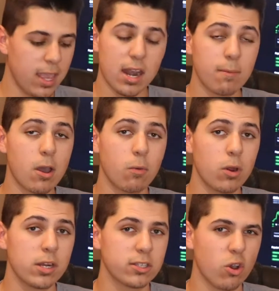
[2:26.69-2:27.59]
And I'm not
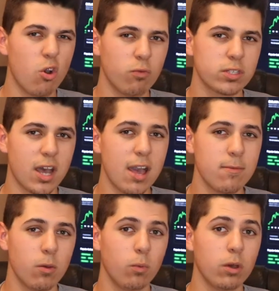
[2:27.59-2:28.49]
worried because over time,
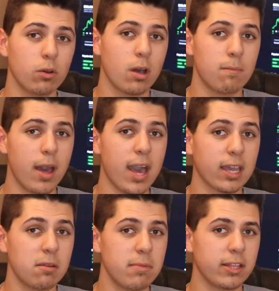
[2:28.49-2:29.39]
it will come back
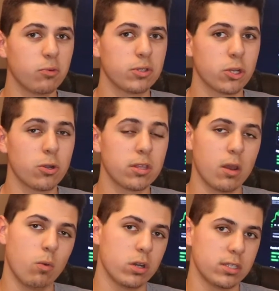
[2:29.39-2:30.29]
and make the return that
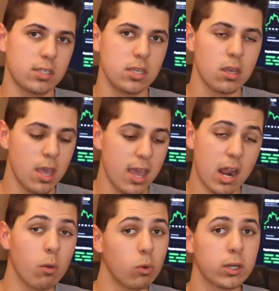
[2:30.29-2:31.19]
I want to see, and
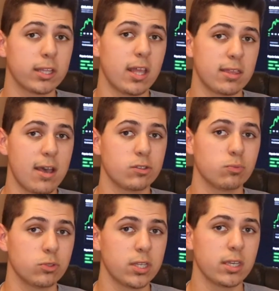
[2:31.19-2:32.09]
I will get that
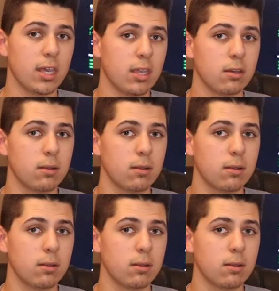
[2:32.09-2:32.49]
1,000% gain.